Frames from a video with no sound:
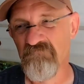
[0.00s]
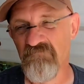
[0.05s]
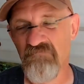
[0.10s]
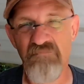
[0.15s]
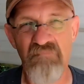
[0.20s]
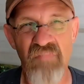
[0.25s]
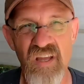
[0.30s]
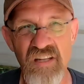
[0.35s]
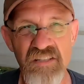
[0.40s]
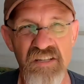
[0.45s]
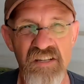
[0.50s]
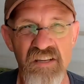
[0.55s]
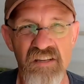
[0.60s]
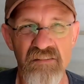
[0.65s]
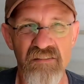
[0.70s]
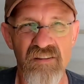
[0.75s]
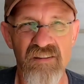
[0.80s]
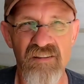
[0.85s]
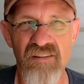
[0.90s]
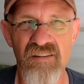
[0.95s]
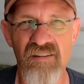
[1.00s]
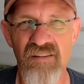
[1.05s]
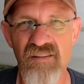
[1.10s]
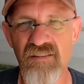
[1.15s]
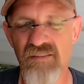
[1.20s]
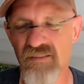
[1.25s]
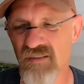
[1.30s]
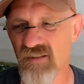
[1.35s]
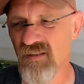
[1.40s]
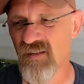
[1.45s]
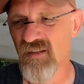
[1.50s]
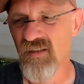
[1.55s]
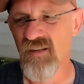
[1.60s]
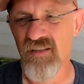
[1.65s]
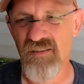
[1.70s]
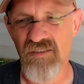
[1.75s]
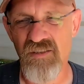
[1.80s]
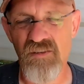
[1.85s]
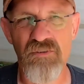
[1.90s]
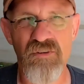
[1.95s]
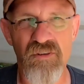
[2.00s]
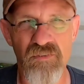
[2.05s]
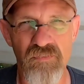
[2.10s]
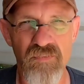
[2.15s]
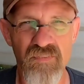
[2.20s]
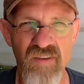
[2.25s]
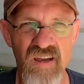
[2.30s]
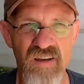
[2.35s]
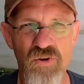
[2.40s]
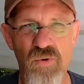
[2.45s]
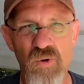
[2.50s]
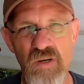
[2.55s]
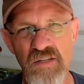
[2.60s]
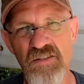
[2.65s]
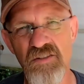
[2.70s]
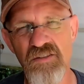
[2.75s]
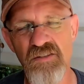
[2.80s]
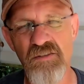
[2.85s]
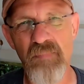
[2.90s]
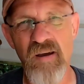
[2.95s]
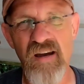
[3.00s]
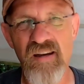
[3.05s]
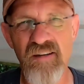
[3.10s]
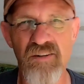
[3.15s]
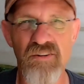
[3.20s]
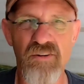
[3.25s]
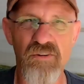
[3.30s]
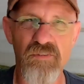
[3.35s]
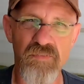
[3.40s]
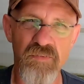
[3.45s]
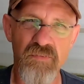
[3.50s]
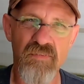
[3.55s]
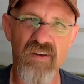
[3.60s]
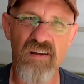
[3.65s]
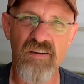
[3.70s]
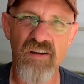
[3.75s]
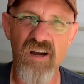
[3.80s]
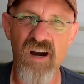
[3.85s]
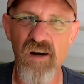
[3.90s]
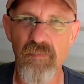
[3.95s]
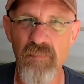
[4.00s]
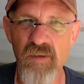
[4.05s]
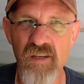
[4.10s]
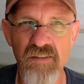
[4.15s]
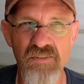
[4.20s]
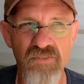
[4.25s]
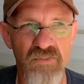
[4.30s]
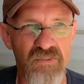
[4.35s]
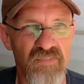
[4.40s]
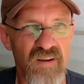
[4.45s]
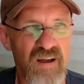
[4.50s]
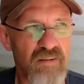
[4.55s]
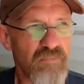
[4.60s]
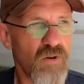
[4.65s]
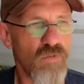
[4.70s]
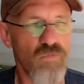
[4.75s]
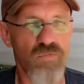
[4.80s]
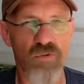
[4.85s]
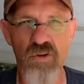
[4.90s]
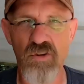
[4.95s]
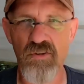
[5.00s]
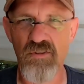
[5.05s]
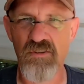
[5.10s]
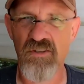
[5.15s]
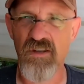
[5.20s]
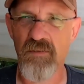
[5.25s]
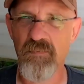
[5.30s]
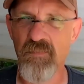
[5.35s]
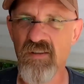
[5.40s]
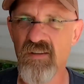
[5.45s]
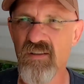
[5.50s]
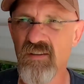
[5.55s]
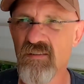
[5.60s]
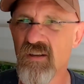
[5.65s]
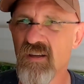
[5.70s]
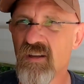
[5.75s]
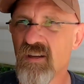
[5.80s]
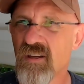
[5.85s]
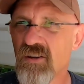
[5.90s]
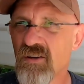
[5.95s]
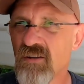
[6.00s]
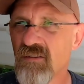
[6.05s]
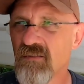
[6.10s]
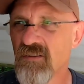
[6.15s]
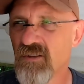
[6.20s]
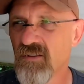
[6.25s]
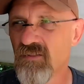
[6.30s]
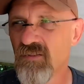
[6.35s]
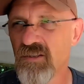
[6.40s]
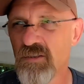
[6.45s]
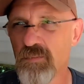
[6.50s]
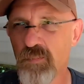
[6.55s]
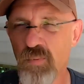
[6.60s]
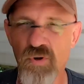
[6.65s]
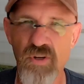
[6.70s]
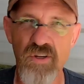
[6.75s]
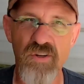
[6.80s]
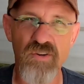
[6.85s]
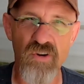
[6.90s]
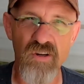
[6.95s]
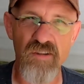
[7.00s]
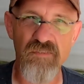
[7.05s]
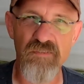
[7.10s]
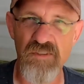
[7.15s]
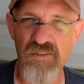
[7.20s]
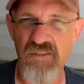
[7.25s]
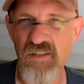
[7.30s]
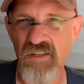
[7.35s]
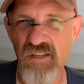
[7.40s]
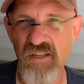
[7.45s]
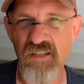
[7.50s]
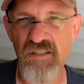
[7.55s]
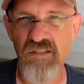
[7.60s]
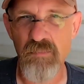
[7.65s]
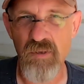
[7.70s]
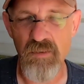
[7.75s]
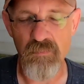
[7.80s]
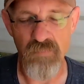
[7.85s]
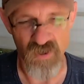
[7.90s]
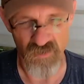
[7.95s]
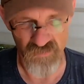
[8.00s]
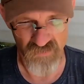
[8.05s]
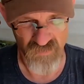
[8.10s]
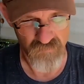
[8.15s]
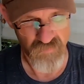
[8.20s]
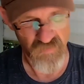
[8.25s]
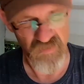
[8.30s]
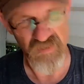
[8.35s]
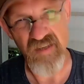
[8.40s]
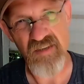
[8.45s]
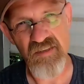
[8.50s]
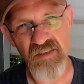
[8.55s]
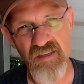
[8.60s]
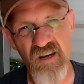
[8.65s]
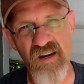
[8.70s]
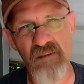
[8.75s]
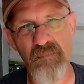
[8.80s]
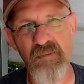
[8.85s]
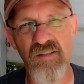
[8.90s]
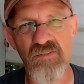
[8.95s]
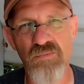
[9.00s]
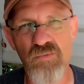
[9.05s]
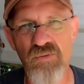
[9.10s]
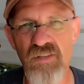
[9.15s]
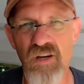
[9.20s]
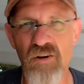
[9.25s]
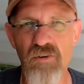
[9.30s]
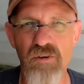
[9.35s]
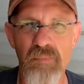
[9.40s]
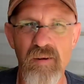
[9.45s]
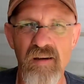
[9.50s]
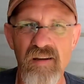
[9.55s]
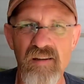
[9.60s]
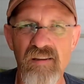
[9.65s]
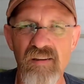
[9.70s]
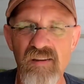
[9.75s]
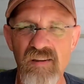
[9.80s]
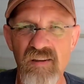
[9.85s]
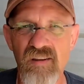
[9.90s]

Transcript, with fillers: And that's it. So if you've got questions about it or if you've got comments or if I've overlooked something, you know, that's pretty grievous that needs to be brought up, put it down in the comments. We'll talk about it.